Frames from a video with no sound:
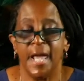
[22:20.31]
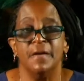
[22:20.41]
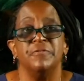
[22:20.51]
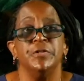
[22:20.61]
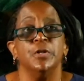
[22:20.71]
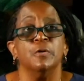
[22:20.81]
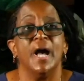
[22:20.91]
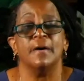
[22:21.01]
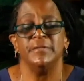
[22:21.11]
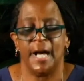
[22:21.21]
If you
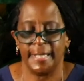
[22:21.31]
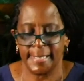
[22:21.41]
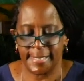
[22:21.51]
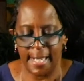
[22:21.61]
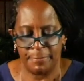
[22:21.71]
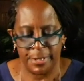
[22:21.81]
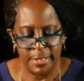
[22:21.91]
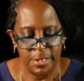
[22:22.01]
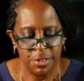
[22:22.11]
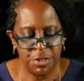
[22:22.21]
have not
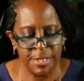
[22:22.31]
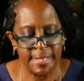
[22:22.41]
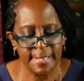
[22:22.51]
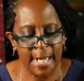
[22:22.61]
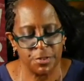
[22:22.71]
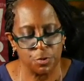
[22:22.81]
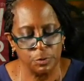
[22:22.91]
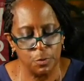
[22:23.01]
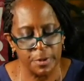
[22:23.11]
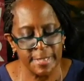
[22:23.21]
accepted Jesus as your
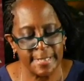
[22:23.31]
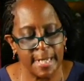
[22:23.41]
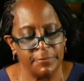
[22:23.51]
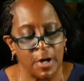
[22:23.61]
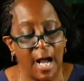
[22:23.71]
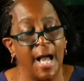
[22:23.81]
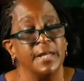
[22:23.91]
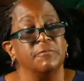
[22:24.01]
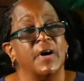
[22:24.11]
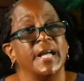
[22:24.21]
Lord and Savior, I
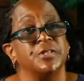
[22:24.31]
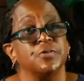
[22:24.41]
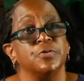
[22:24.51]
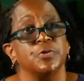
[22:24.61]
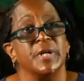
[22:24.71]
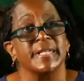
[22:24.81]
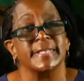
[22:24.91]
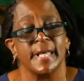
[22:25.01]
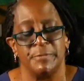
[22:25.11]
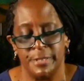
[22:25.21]
invite you to
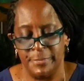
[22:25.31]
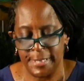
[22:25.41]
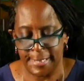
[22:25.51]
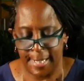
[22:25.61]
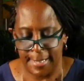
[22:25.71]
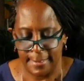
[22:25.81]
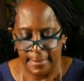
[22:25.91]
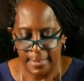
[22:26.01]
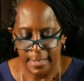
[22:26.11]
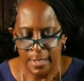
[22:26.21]
accept Him today.
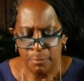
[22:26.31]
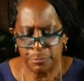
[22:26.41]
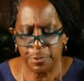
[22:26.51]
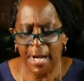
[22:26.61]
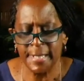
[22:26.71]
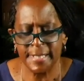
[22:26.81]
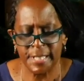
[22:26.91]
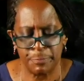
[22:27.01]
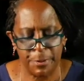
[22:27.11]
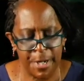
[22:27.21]
Pray
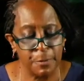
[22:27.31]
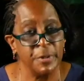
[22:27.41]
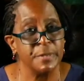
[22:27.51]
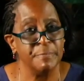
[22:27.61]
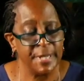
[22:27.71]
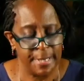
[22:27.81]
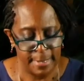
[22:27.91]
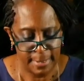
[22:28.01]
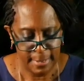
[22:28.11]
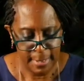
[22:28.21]
this prayer with me.
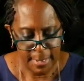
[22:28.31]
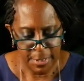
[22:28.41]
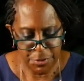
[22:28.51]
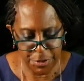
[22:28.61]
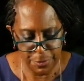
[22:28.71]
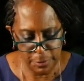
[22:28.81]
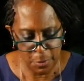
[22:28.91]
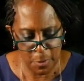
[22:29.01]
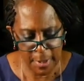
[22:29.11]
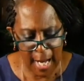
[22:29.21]
Dear
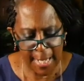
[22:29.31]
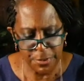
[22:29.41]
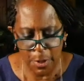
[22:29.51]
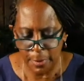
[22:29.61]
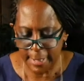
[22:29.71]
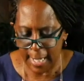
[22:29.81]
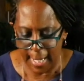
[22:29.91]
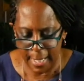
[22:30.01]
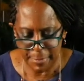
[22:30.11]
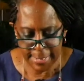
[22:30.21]
Lord, I know that
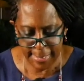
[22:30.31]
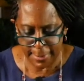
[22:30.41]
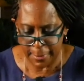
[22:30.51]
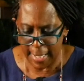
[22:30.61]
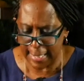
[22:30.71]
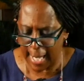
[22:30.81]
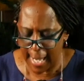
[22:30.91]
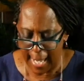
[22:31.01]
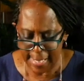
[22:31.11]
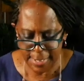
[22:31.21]
I am a sinner and I
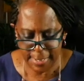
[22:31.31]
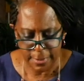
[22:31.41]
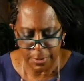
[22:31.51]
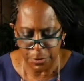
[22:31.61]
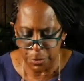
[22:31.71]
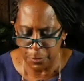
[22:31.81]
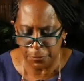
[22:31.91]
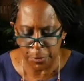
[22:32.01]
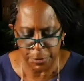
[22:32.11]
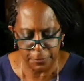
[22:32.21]
ask you
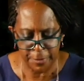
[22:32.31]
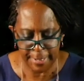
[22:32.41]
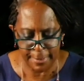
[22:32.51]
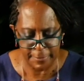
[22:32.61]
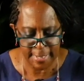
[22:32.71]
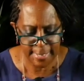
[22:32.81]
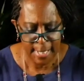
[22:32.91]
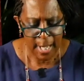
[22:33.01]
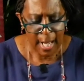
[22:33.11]
for your forgiveness.